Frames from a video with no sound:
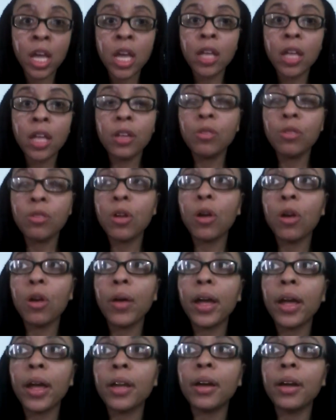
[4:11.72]
You know,
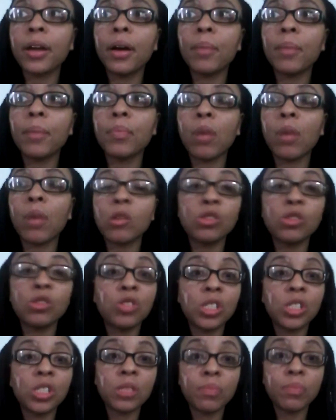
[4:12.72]
and why don't you
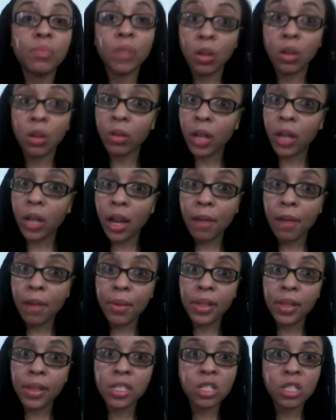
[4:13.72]
just look on the camera
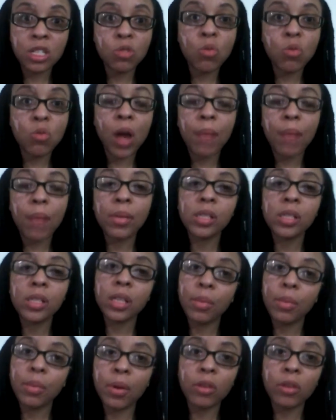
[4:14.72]
and see how much
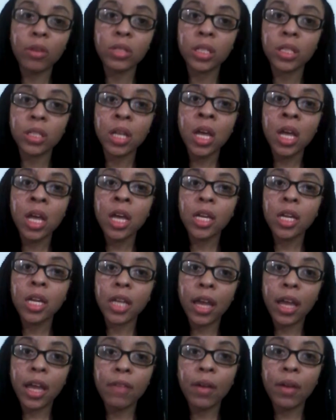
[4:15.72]
that person
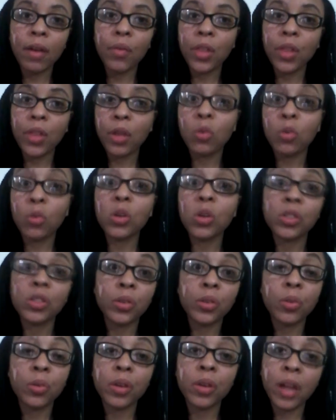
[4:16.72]
gave out that they were
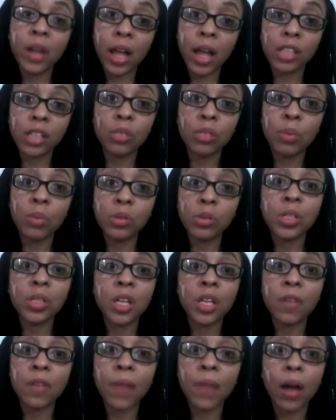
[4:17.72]
not supposed to
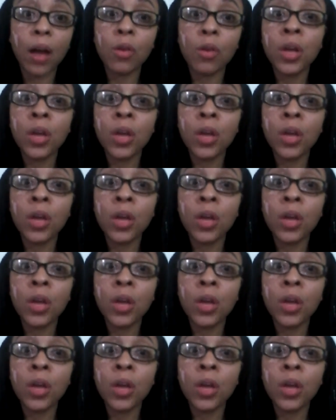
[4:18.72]
give out.